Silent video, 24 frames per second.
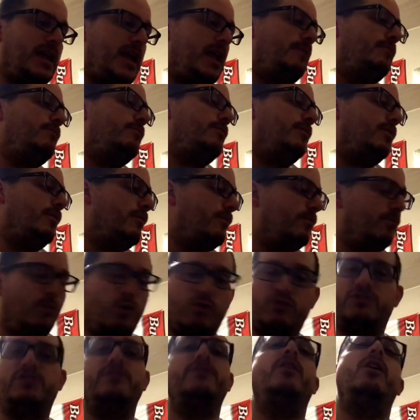game
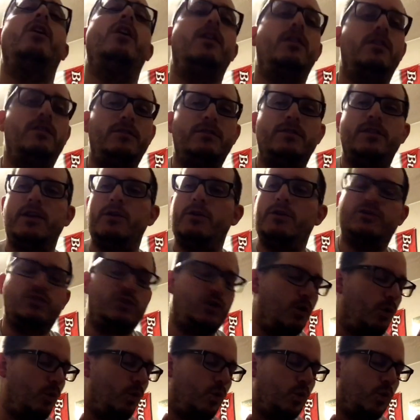most of all. He was a
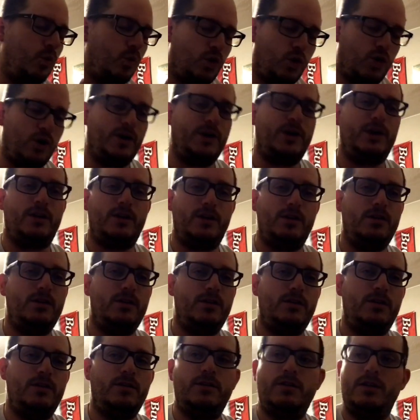warrior.
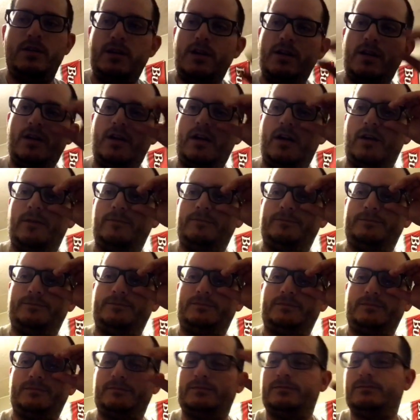I'm
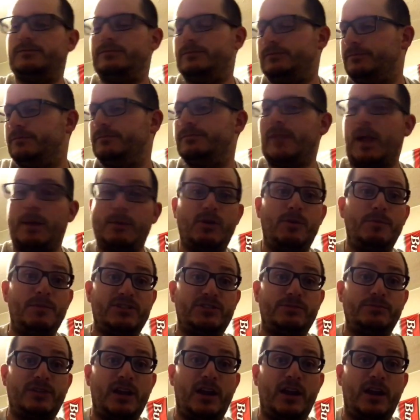going to miss him